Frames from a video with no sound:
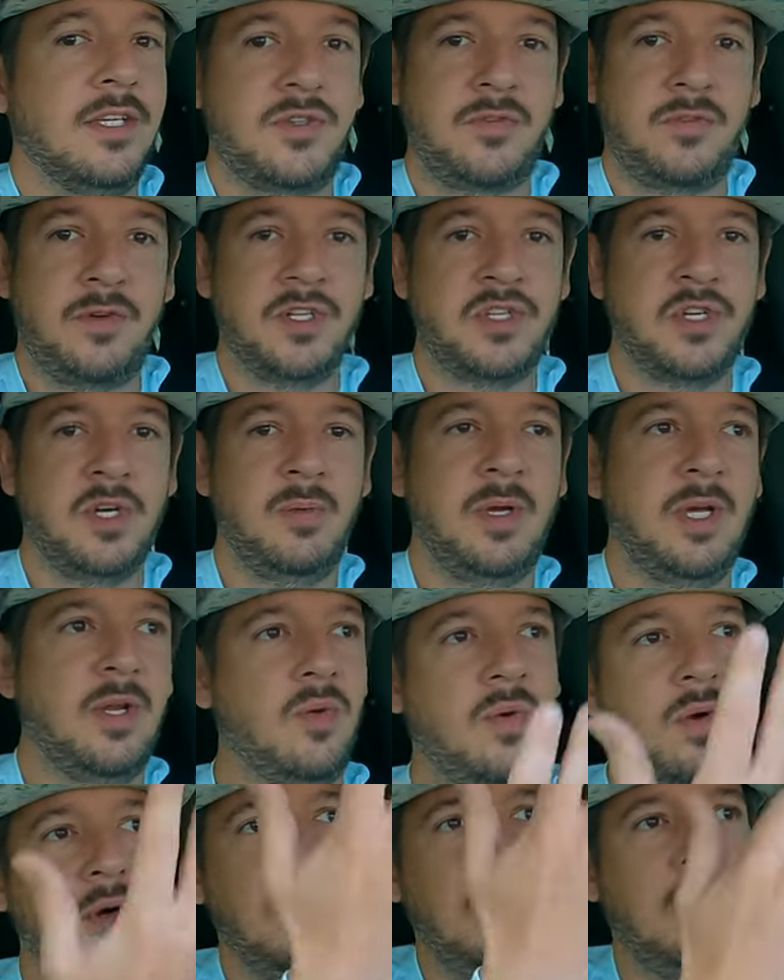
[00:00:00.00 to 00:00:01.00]
As
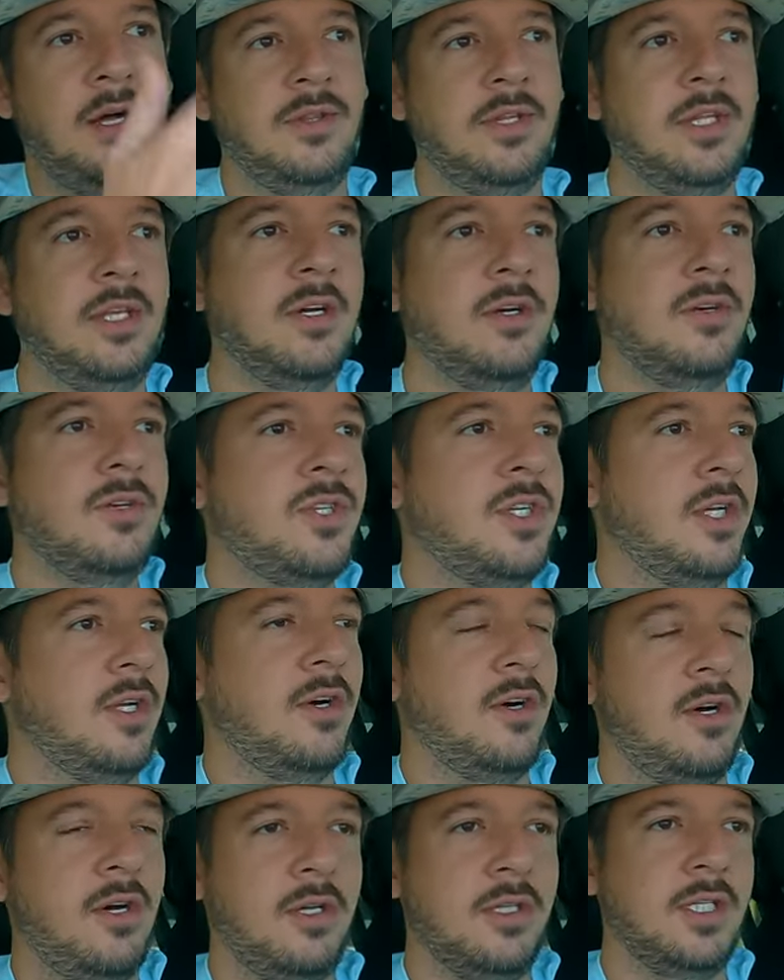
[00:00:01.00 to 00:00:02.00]
fishermen, we're out in the ocean
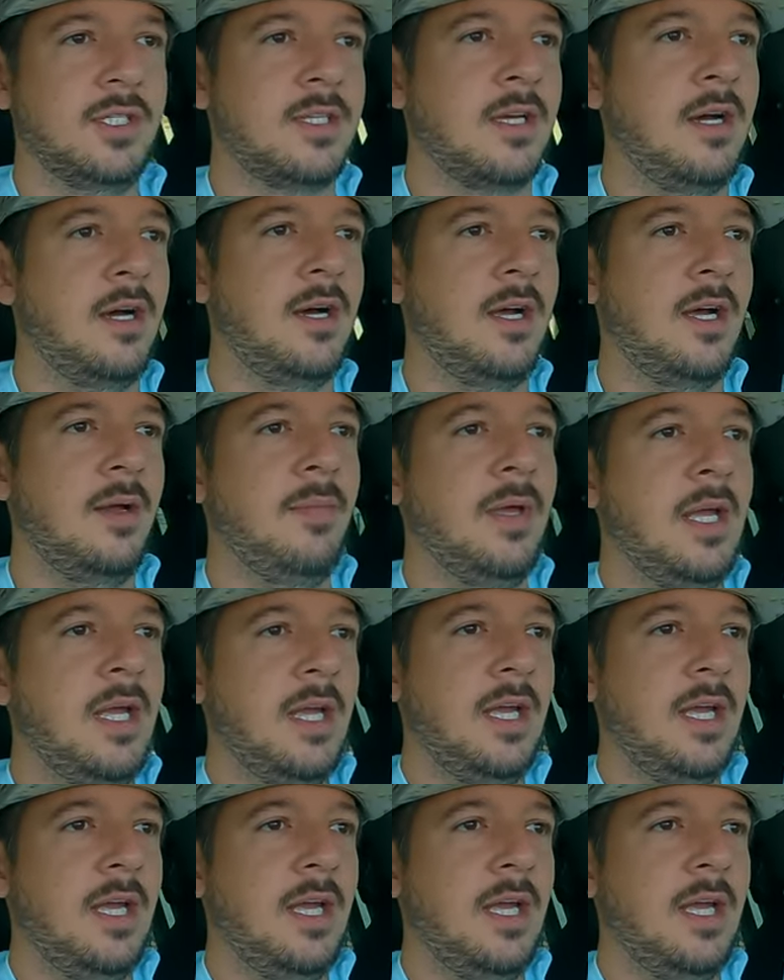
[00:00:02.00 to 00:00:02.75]
all the time